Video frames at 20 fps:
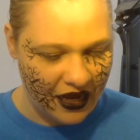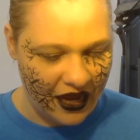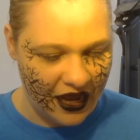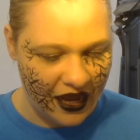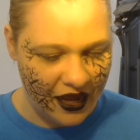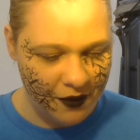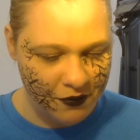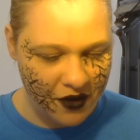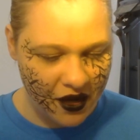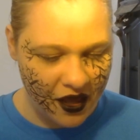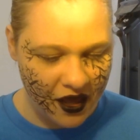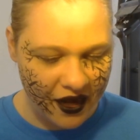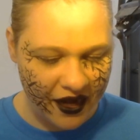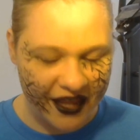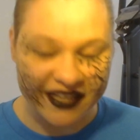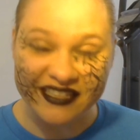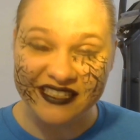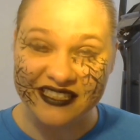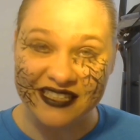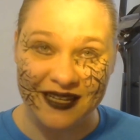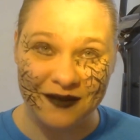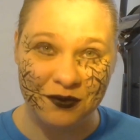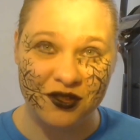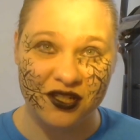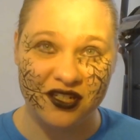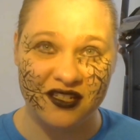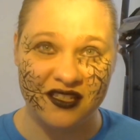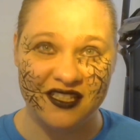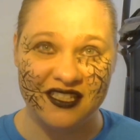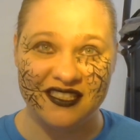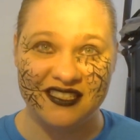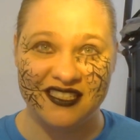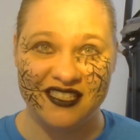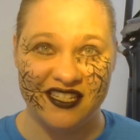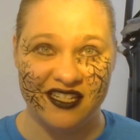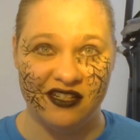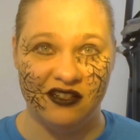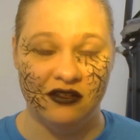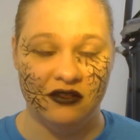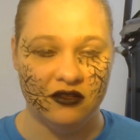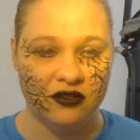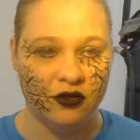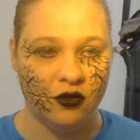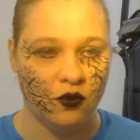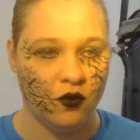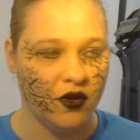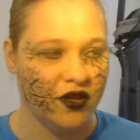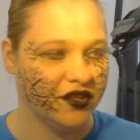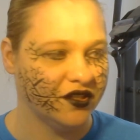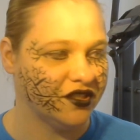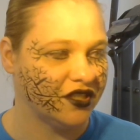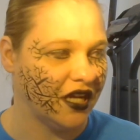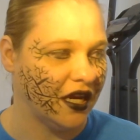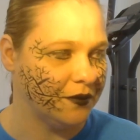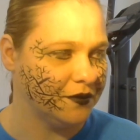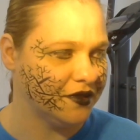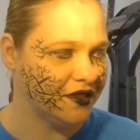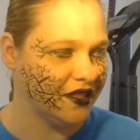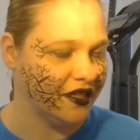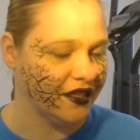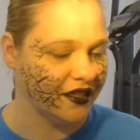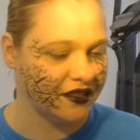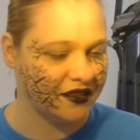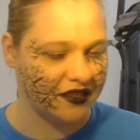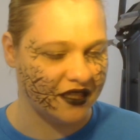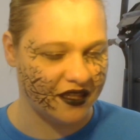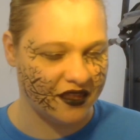not exceptionally skilled with chopsticks.